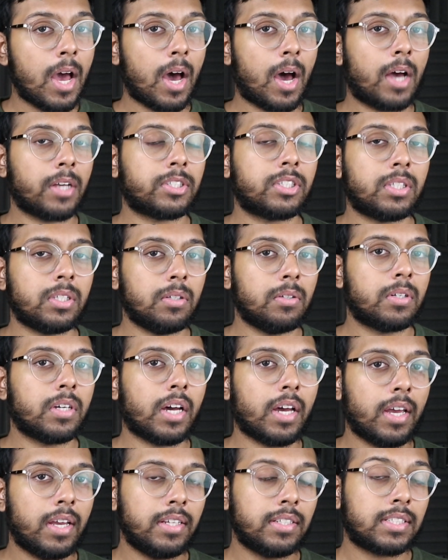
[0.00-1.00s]
I'll see you
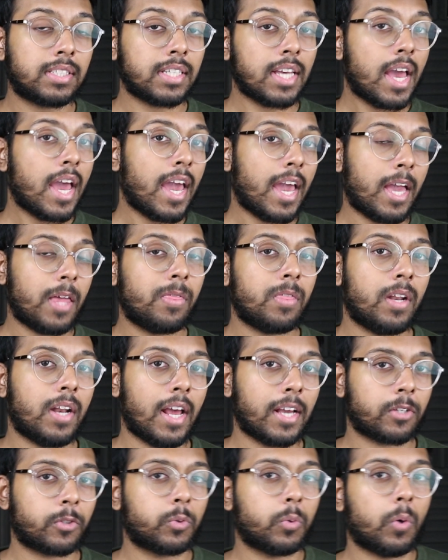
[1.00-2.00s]
guys in the
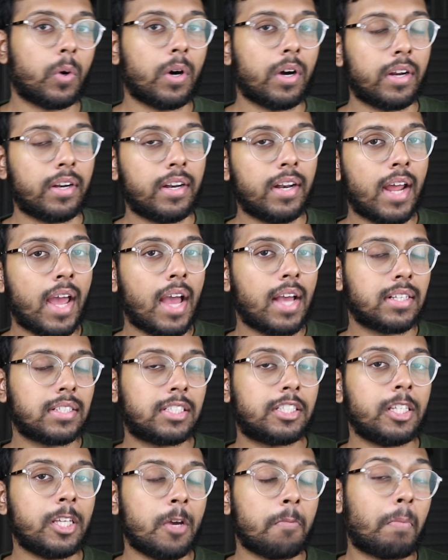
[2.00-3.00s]
next one.
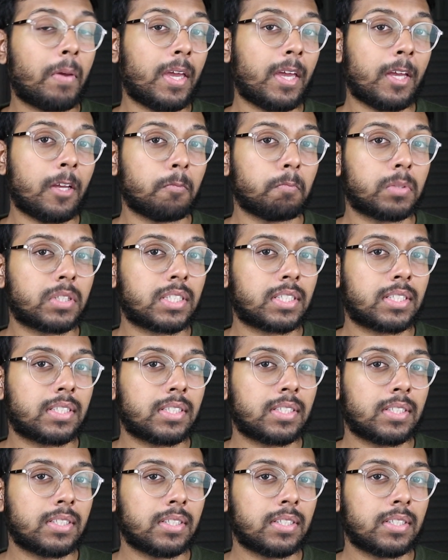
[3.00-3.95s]
See ya, peeps.